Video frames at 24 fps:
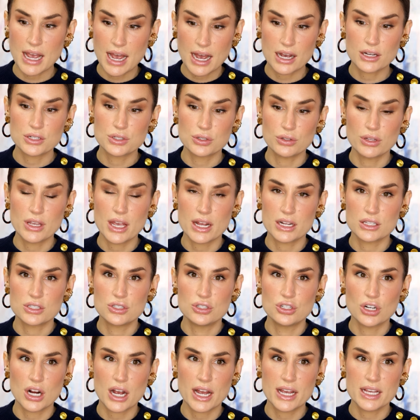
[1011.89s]
actually at its
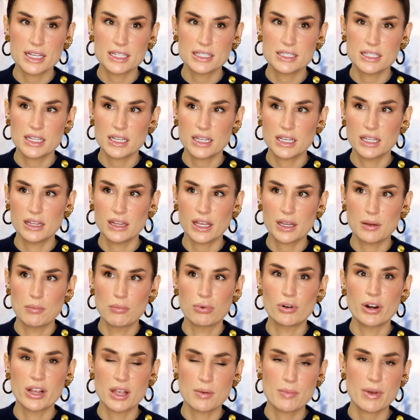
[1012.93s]
driest, it can like
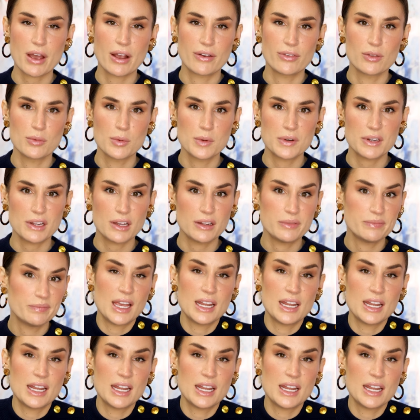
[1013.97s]
bring it back back from the dead.